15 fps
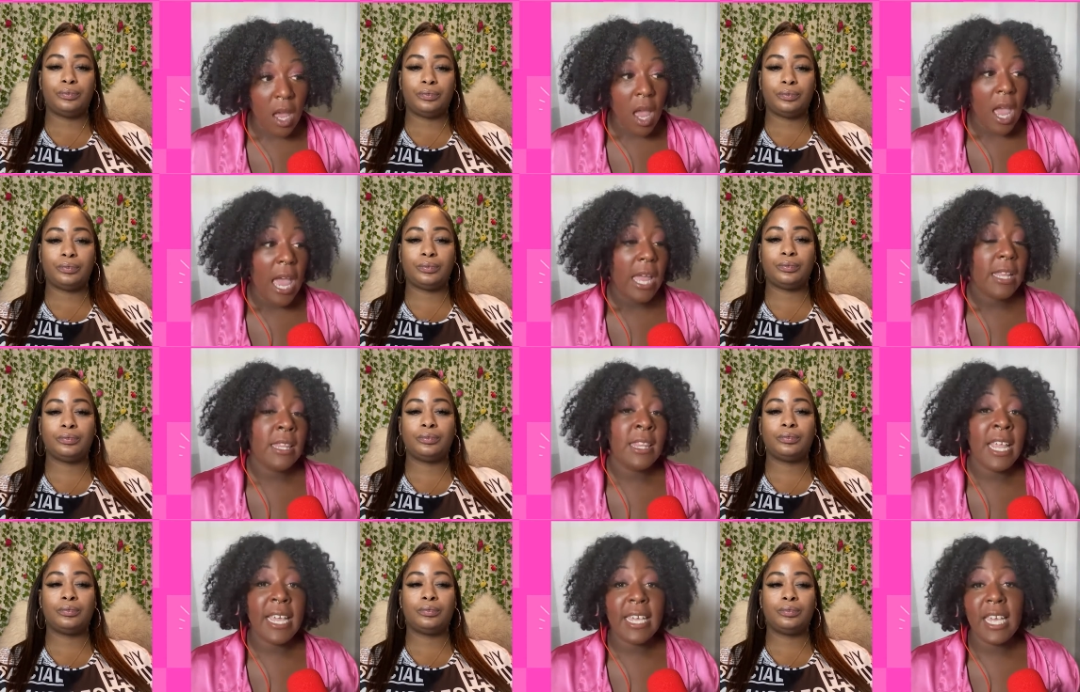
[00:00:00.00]

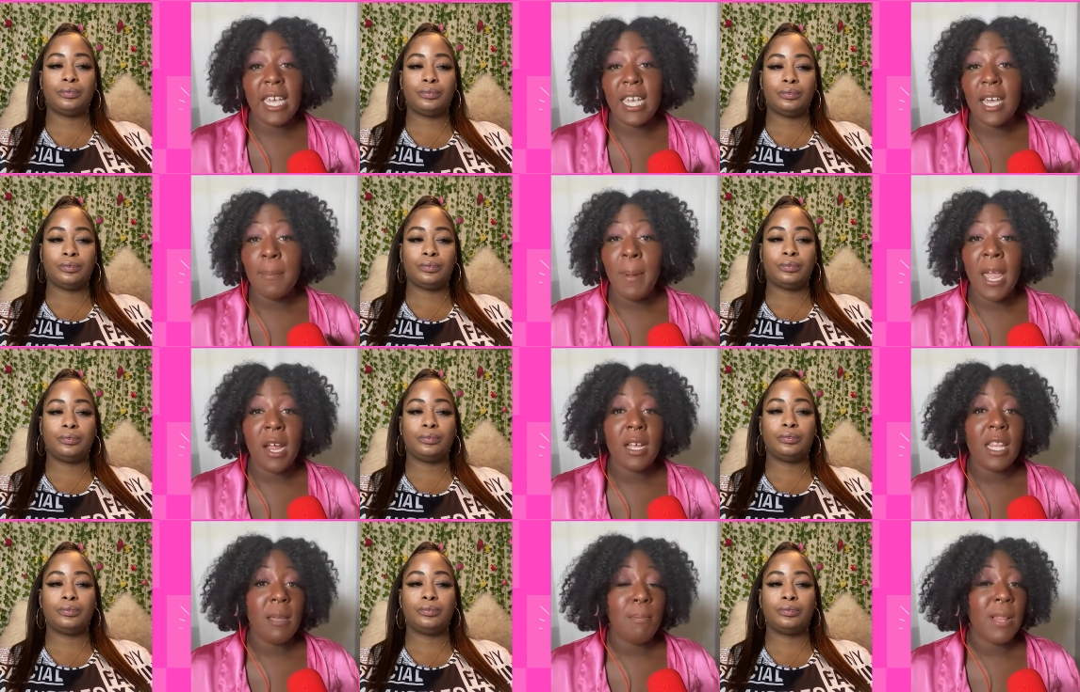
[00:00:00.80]
Speaker 1: Nicki apparently
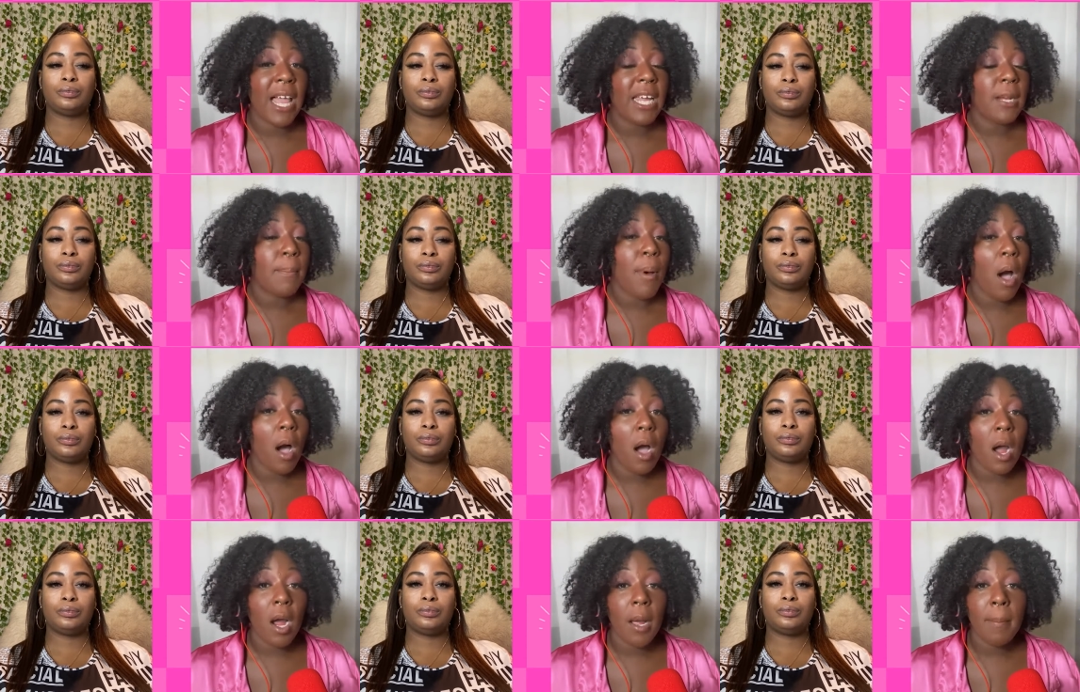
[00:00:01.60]
played a
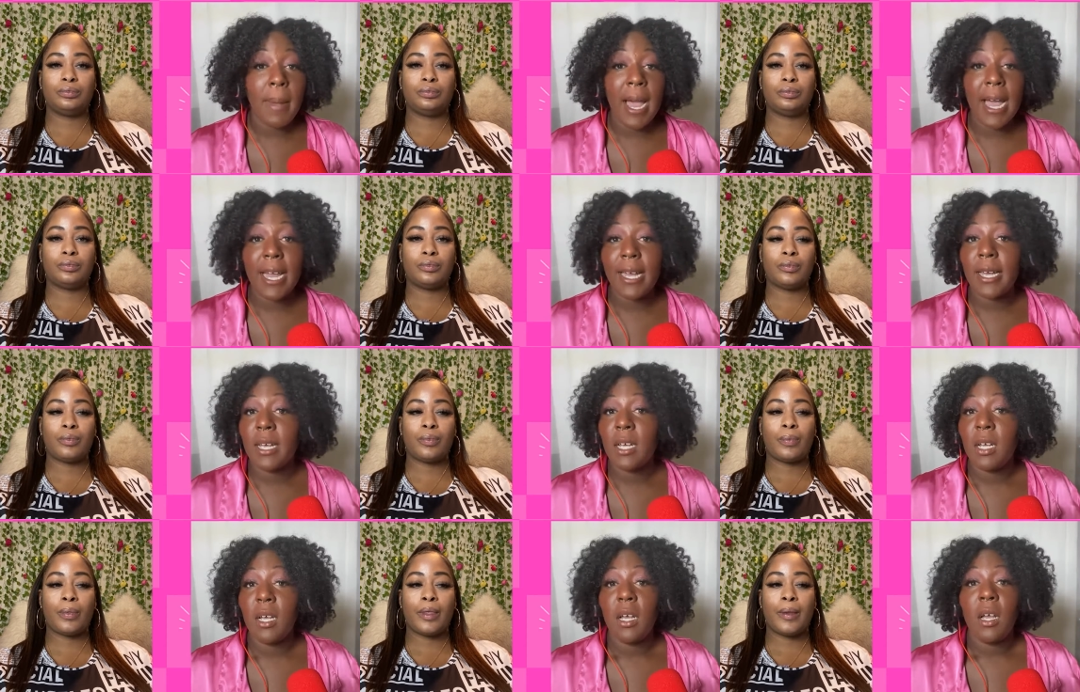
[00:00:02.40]
part by,
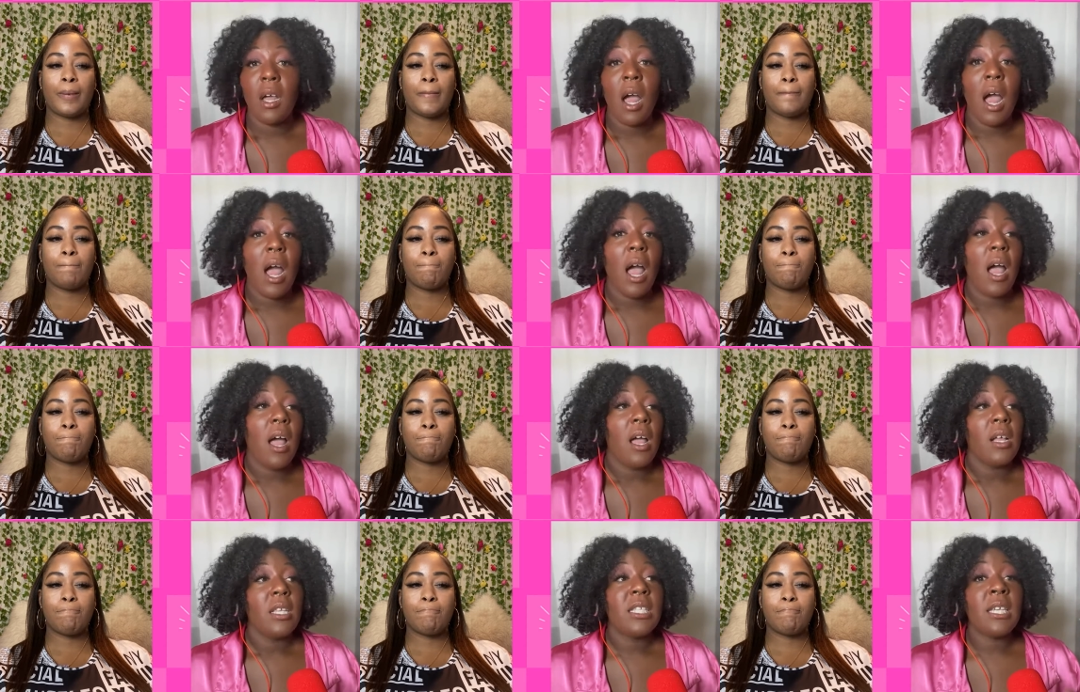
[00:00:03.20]

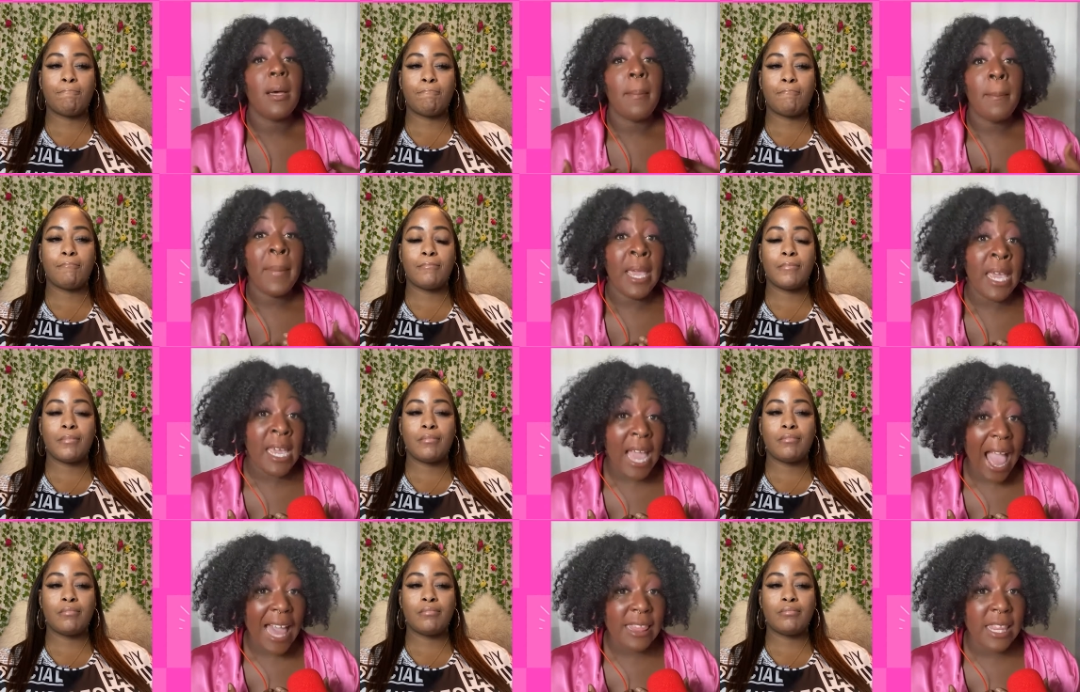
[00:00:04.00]
to me, I
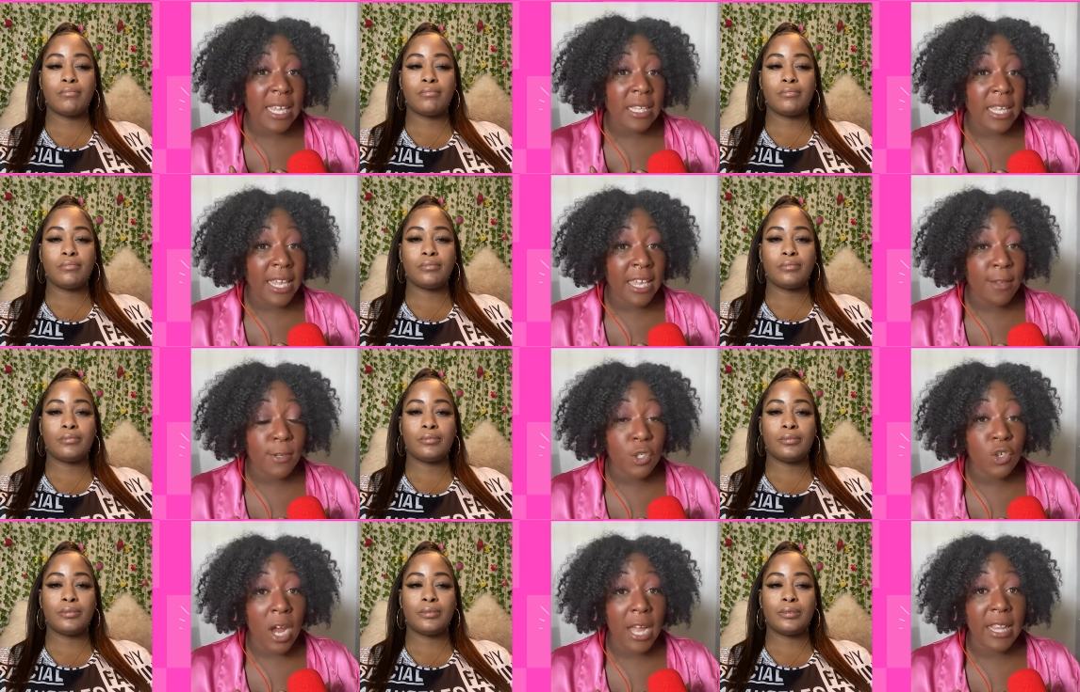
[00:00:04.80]
think Nicki was
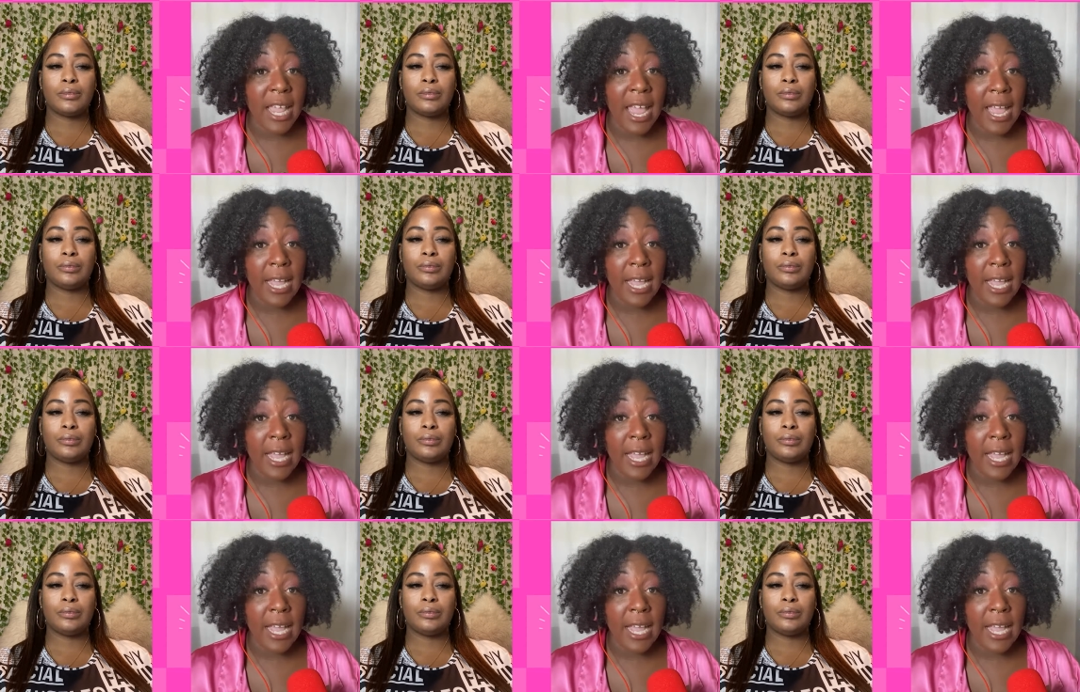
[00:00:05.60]
trying to handle